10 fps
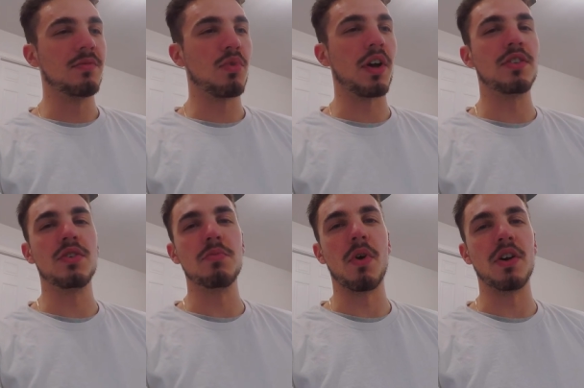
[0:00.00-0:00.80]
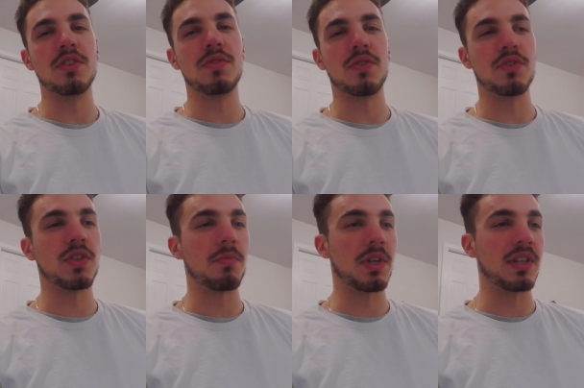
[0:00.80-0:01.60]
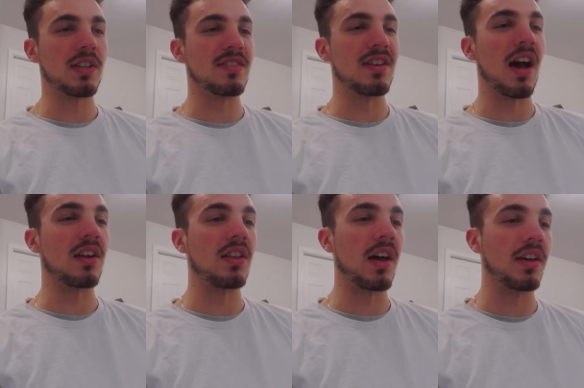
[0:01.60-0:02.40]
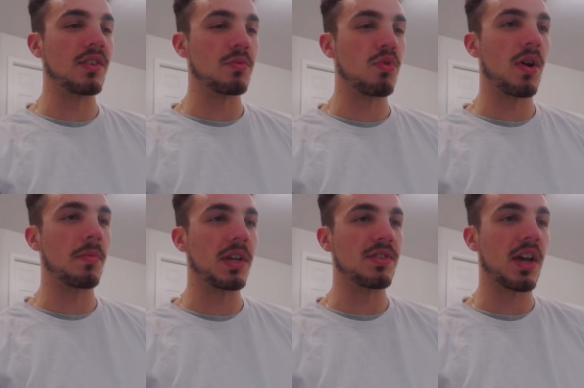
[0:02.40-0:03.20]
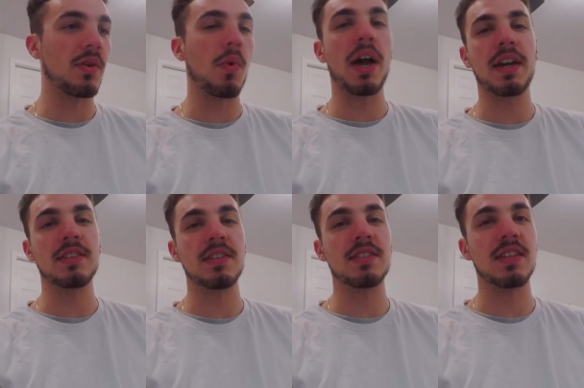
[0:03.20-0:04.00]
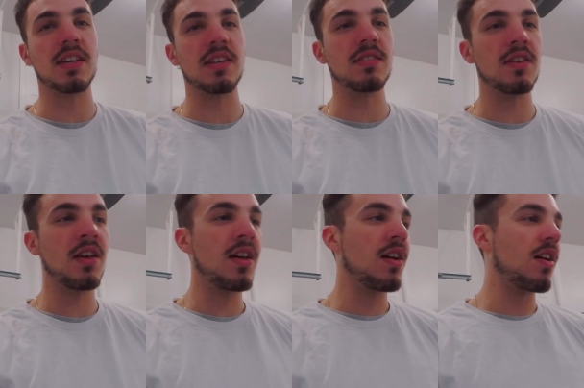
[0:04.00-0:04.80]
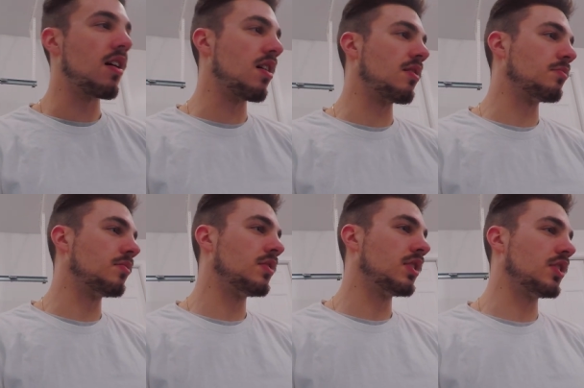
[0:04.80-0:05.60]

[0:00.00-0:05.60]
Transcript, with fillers: tried too much for something that's not aligned or probably as out of whack as this thing is. Um, you